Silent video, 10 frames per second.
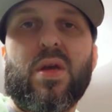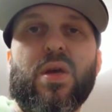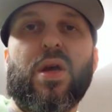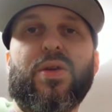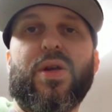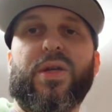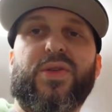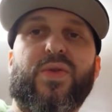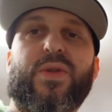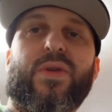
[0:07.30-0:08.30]
How you guys
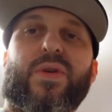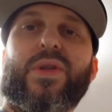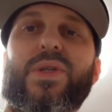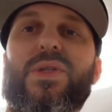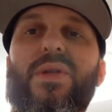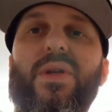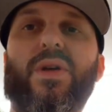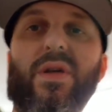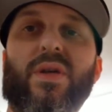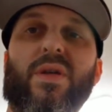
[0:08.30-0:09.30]
doing on this
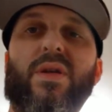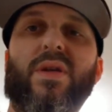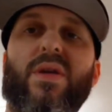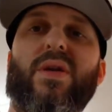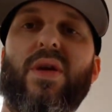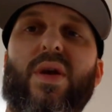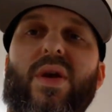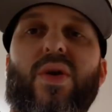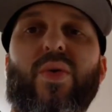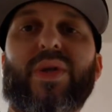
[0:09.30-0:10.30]

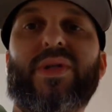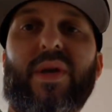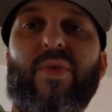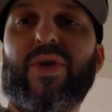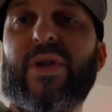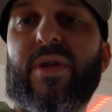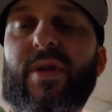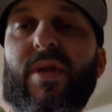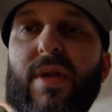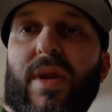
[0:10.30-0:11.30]
Wednesday morning?
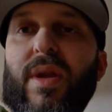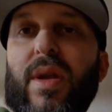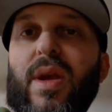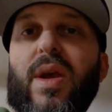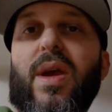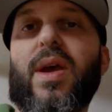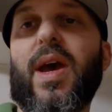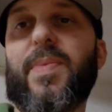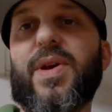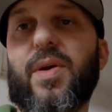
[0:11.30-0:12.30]

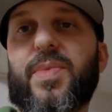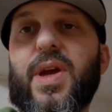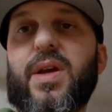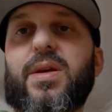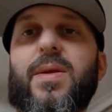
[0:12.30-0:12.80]
Happy hump day.